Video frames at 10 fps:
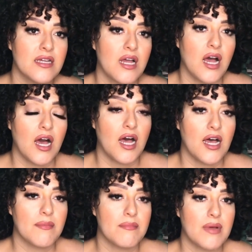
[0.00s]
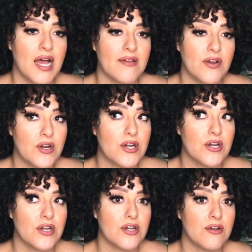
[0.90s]
I've
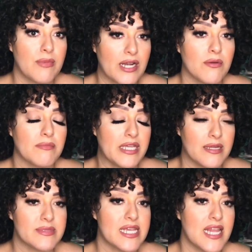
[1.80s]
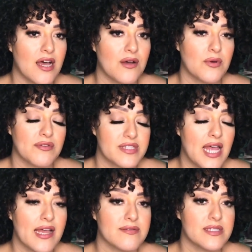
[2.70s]
heard Medical Medium say that on one of his
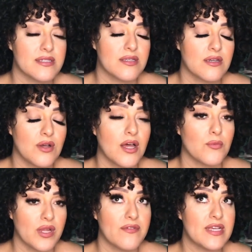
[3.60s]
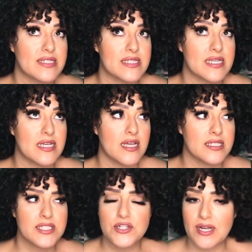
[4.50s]
lives, on one of his
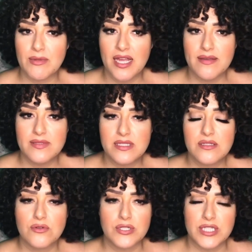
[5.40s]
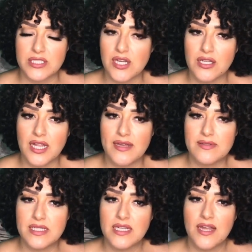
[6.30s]
Instagram lives or TikTok
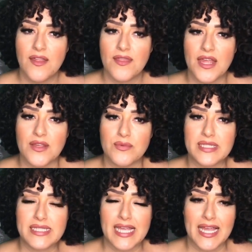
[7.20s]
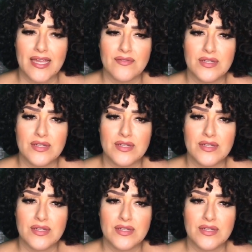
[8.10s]
lives, that you would save